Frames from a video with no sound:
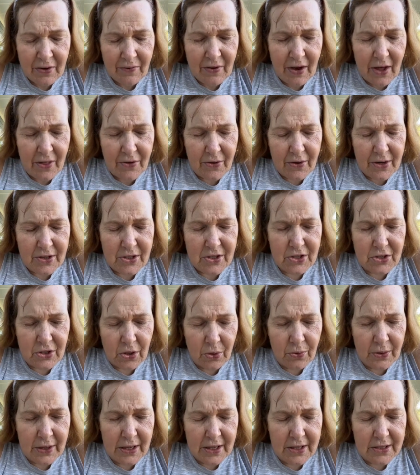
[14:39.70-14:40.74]
Father, it's
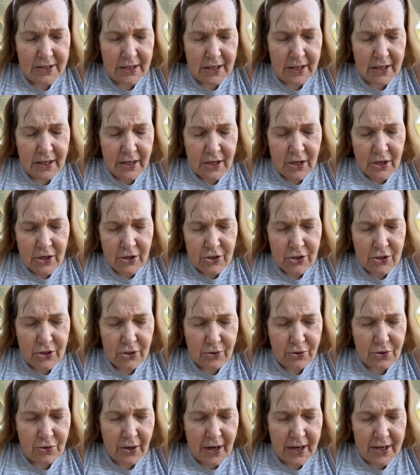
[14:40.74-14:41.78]
so easy
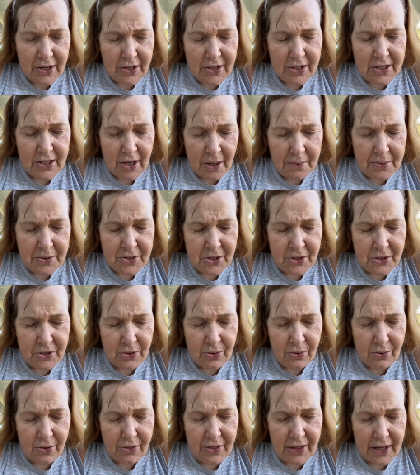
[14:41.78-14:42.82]
to try to
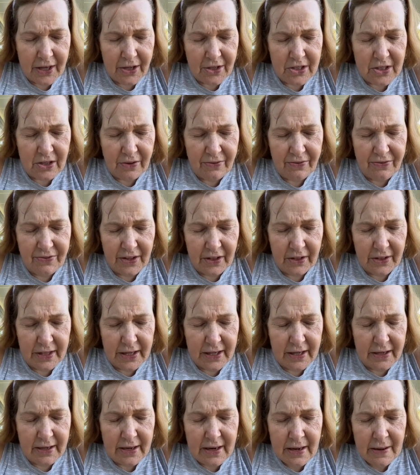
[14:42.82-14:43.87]
substitute things, to fill
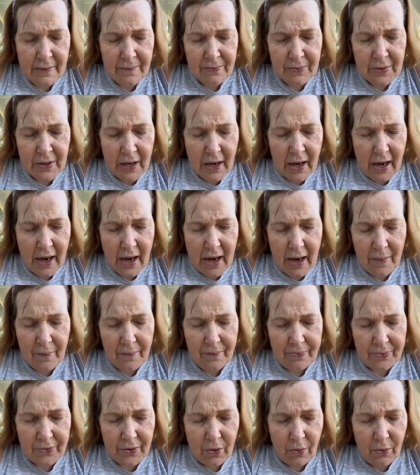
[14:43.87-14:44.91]
in
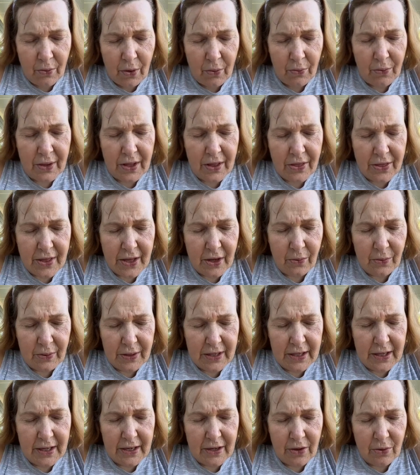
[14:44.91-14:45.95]
um, what we think
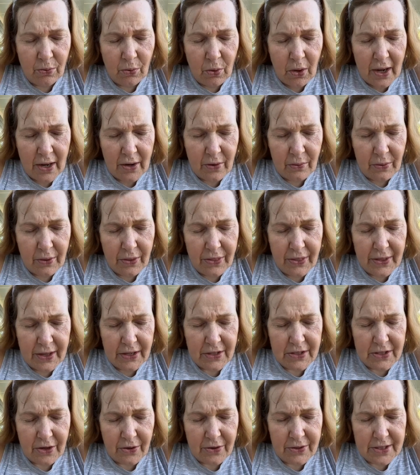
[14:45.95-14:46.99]
we need and want with
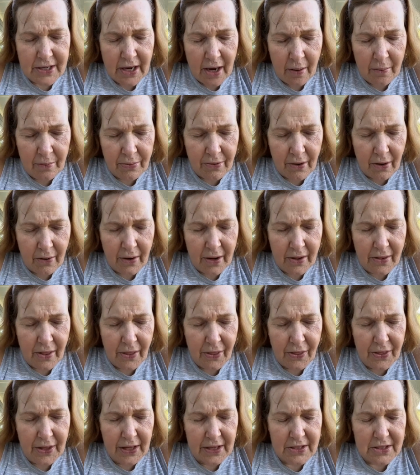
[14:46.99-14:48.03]
things that are temporary,
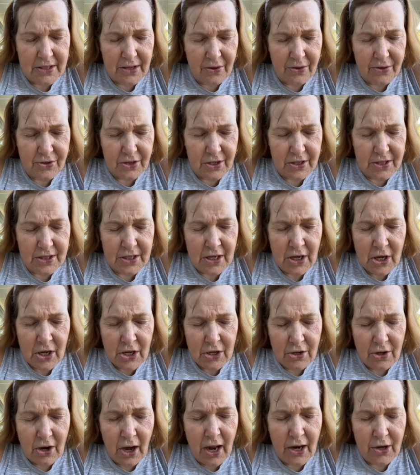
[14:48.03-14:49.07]
the things that are just
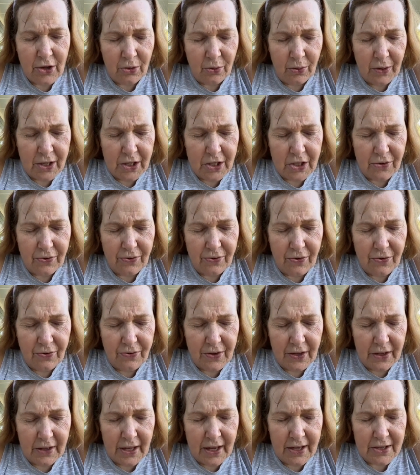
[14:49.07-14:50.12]
not going to
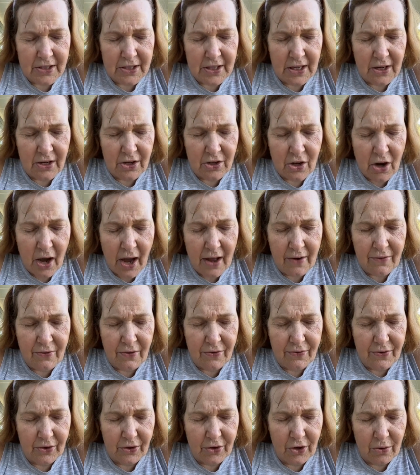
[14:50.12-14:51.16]
fulfill us and not
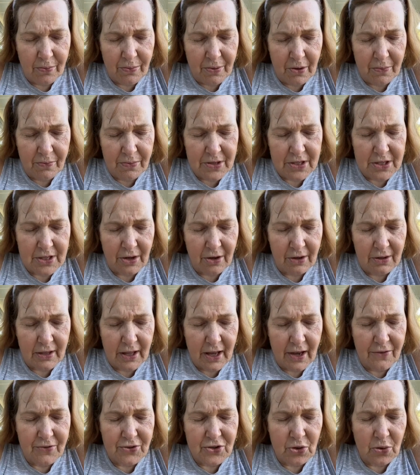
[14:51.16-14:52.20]
fulfill your purpose in our
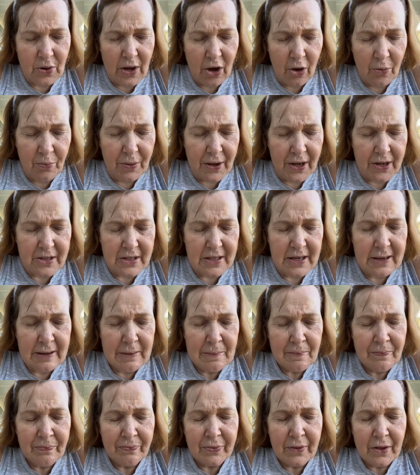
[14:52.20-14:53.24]
life. So help
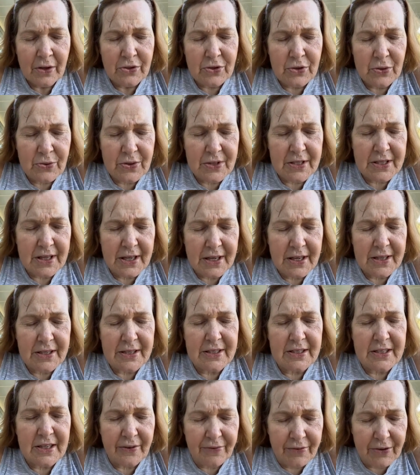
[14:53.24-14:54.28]
us to seek
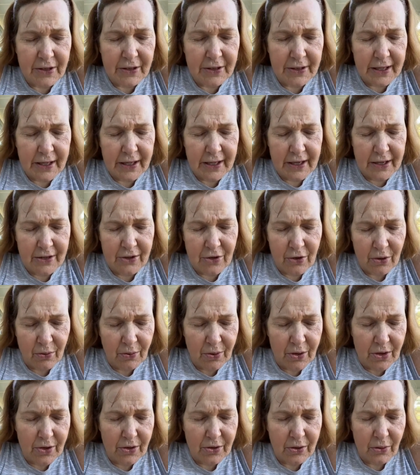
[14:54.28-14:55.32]
differently in your
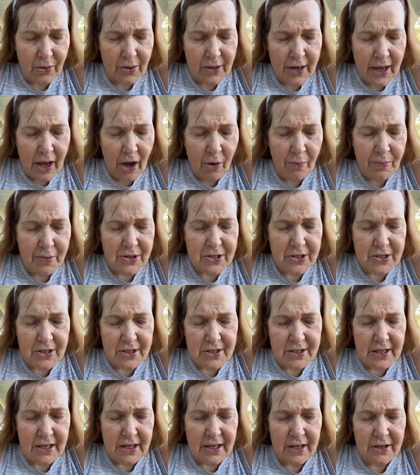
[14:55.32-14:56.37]
word, Lord. Help us to
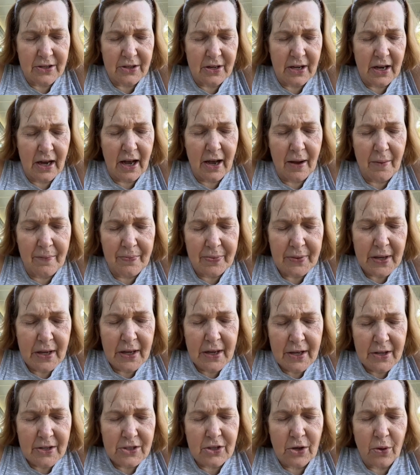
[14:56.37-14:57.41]
seek it um,
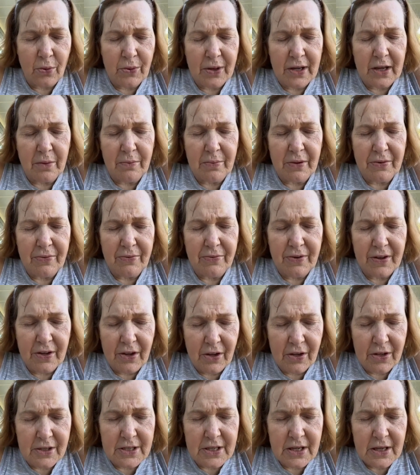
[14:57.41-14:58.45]
so we can be
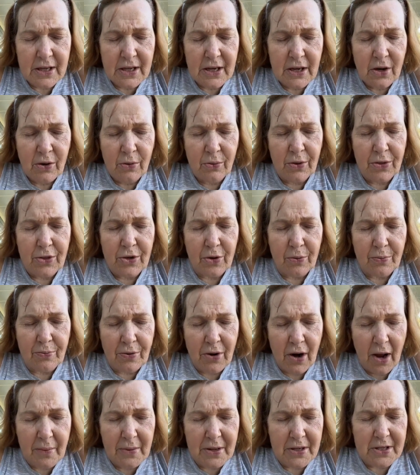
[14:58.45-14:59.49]
filled with your
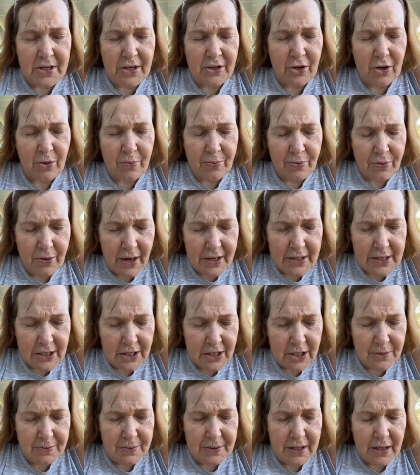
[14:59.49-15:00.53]
promise and your
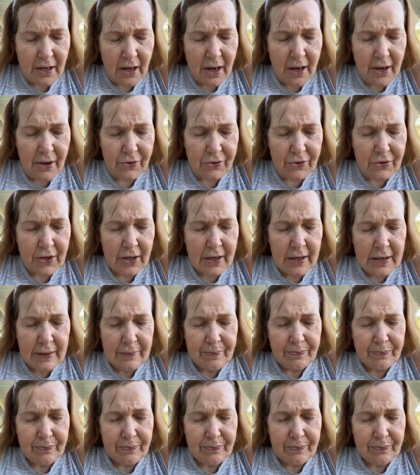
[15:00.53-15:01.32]
presence because